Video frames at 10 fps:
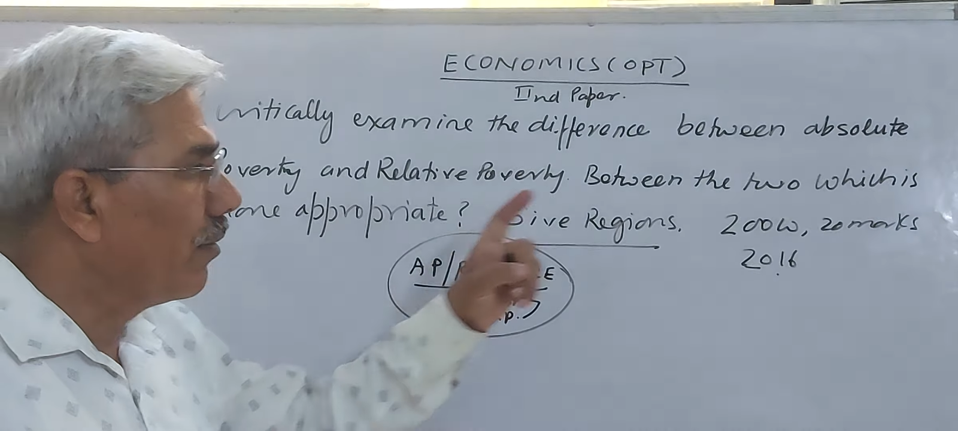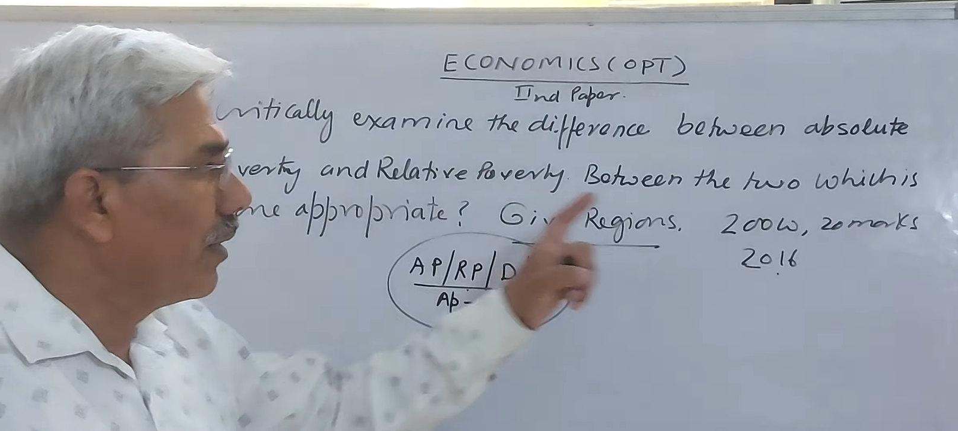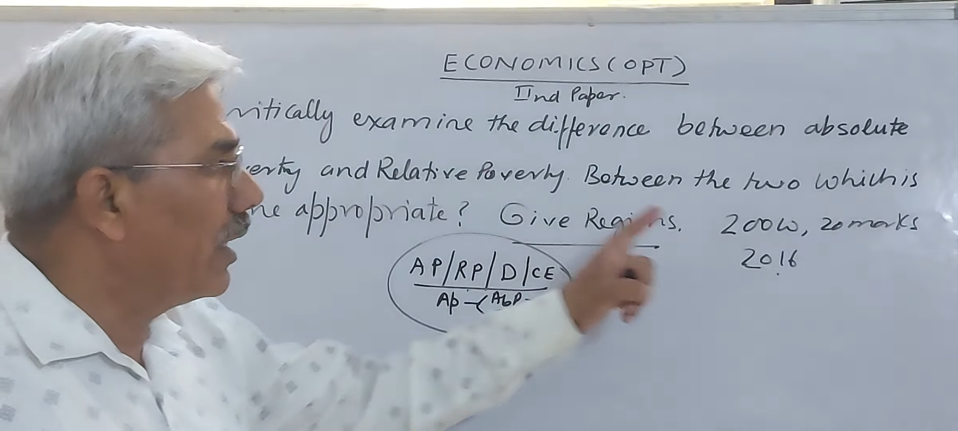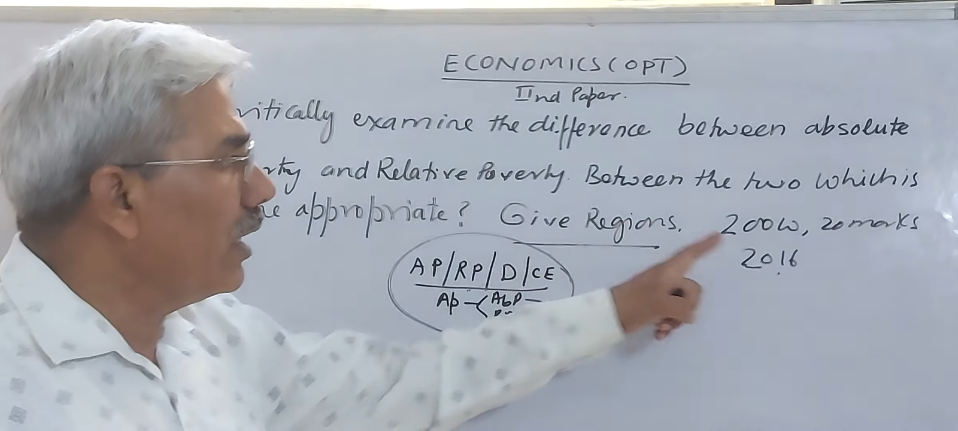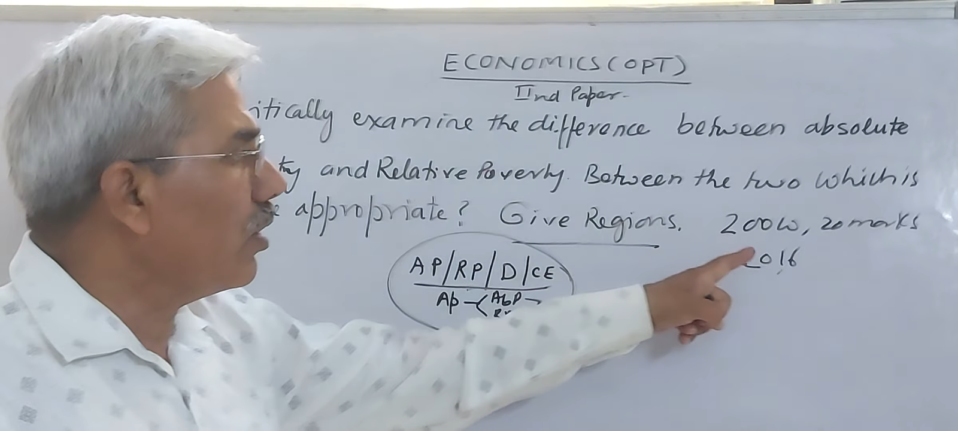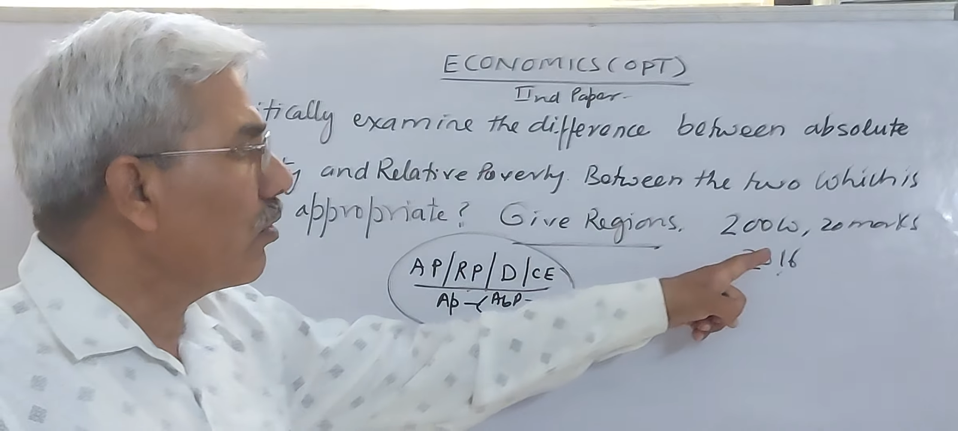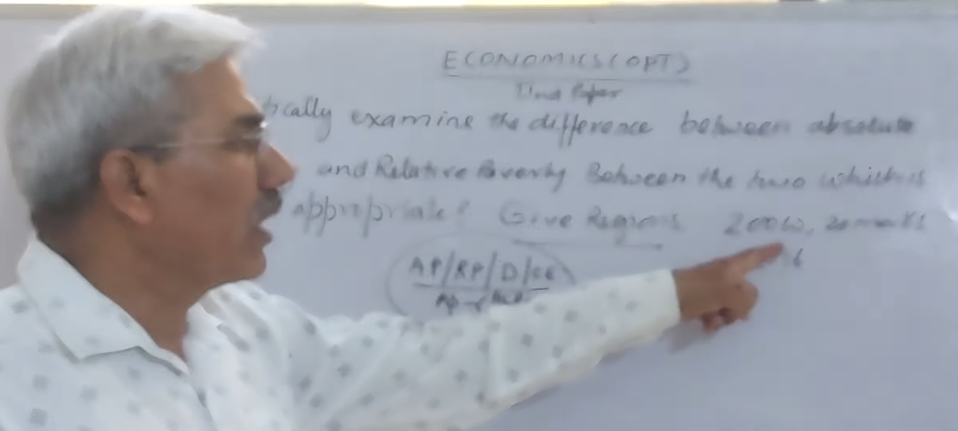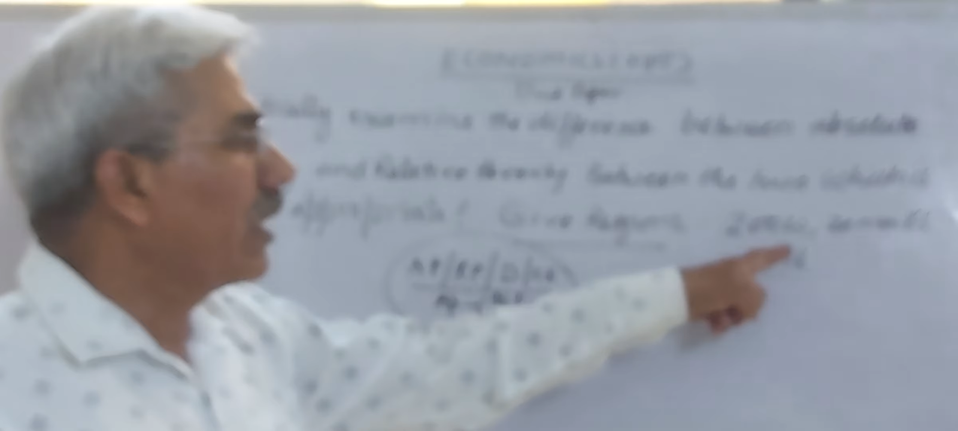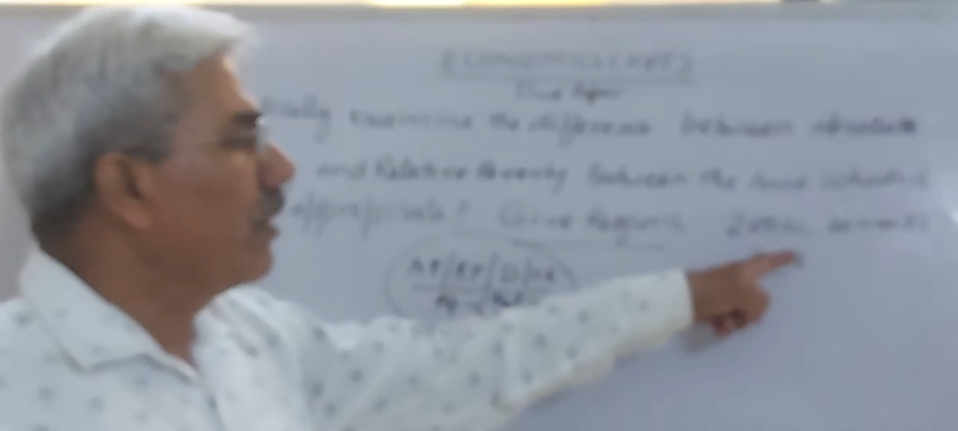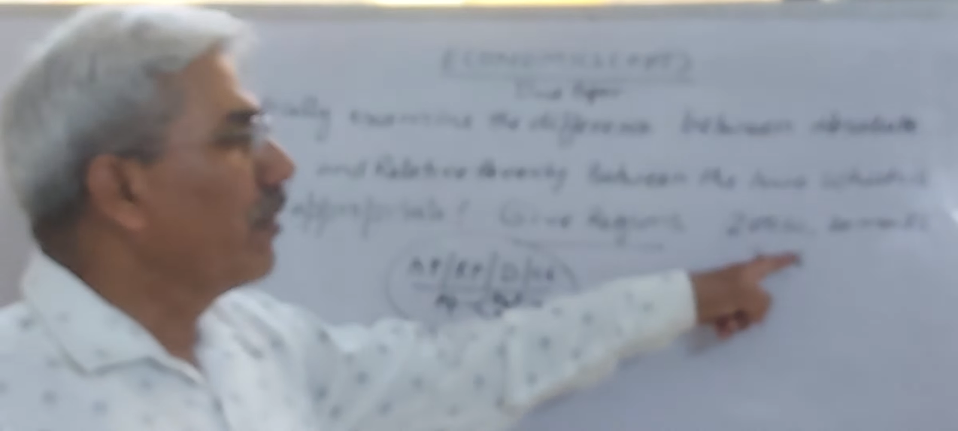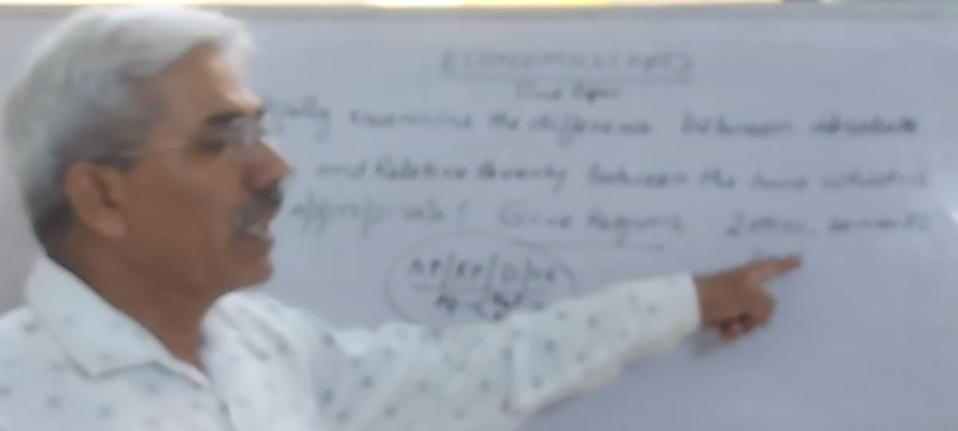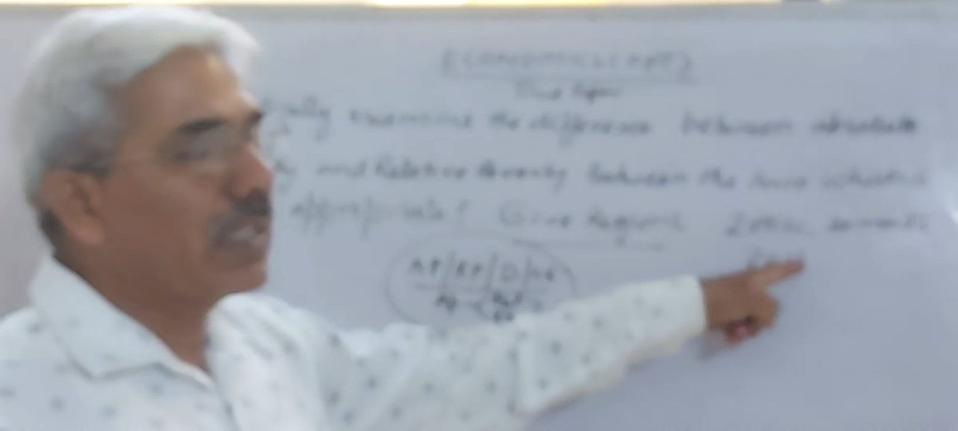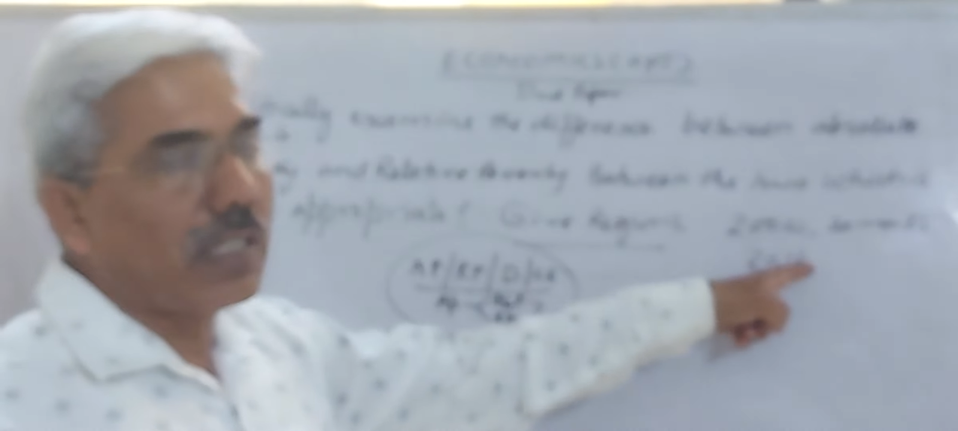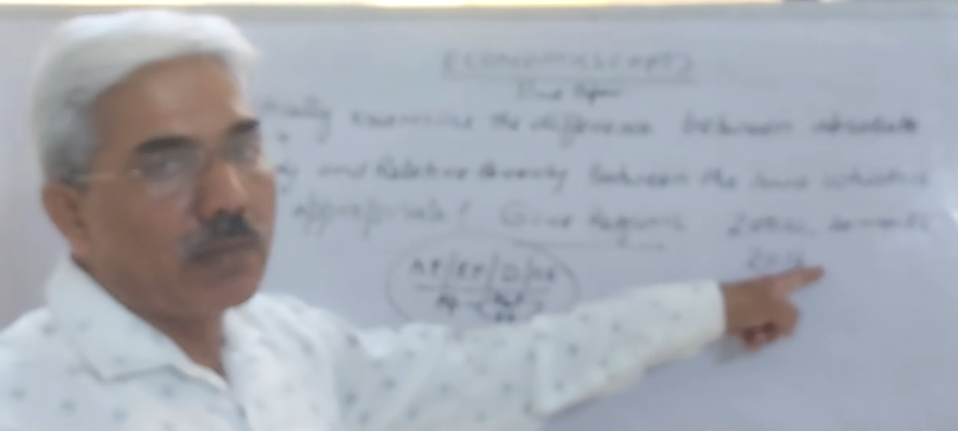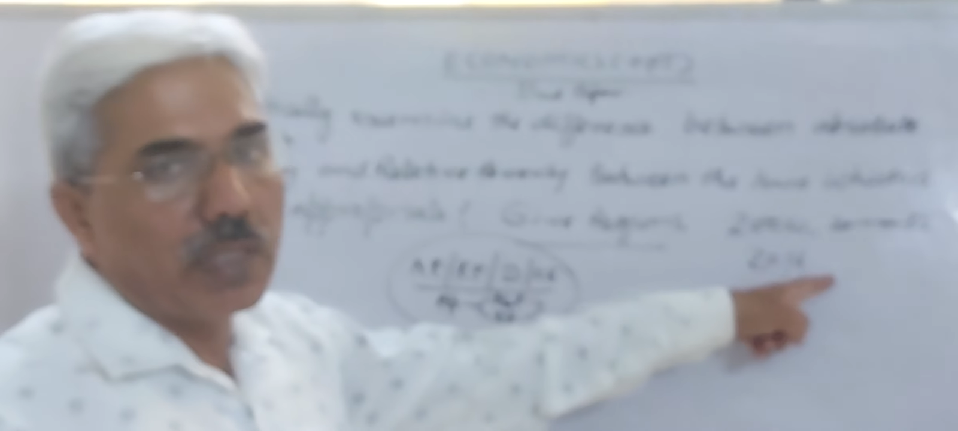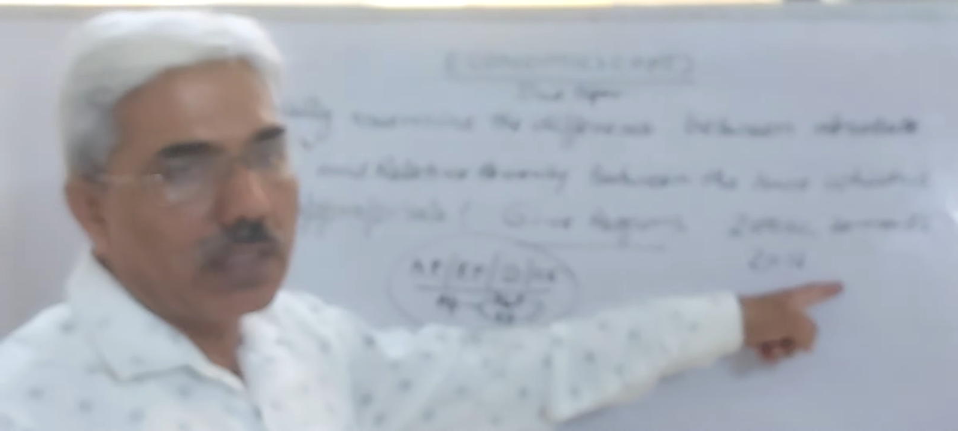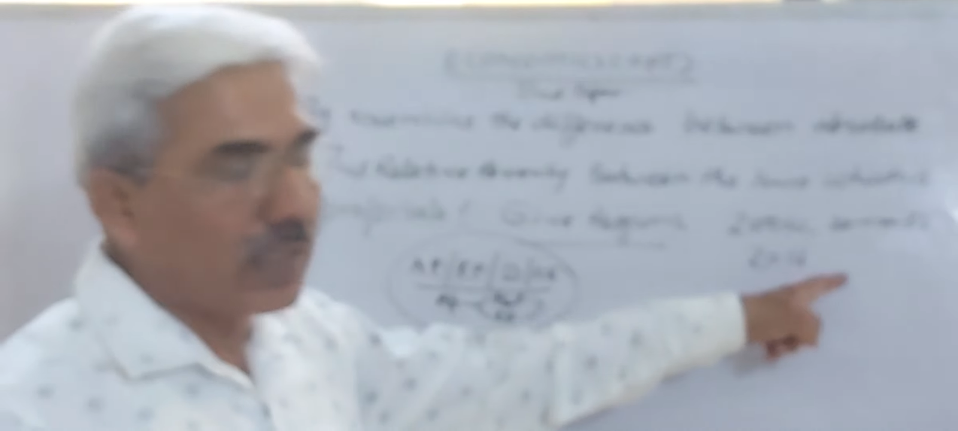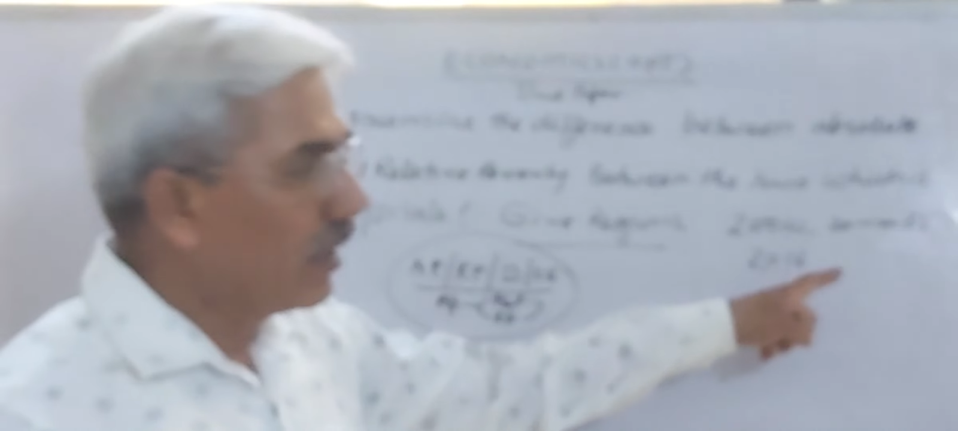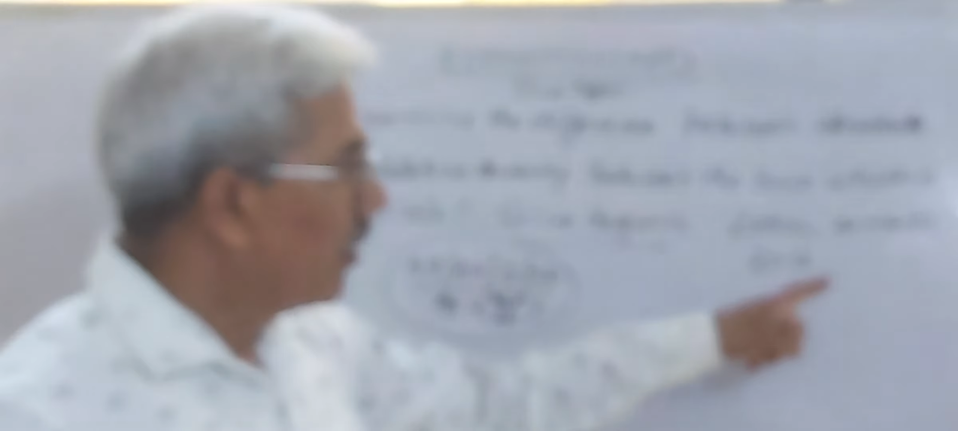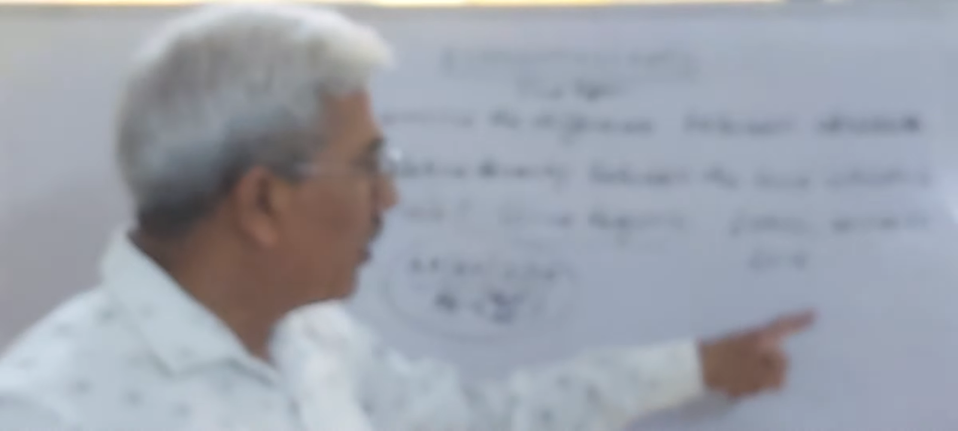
within 20 words limit,